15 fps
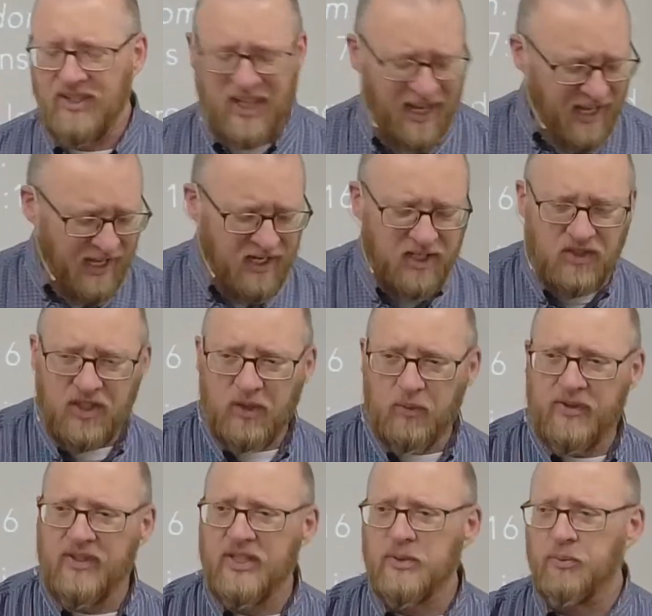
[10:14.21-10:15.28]
How do you deal with
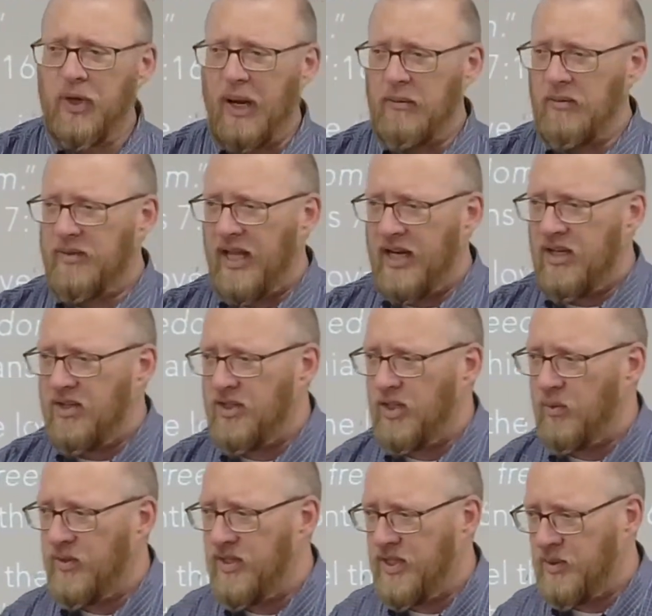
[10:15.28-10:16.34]
this problem? How do you deal
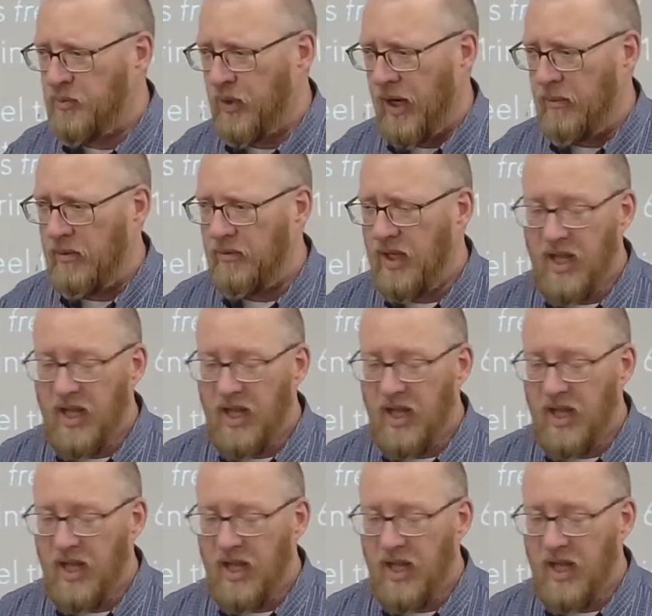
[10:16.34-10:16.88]
with this problem?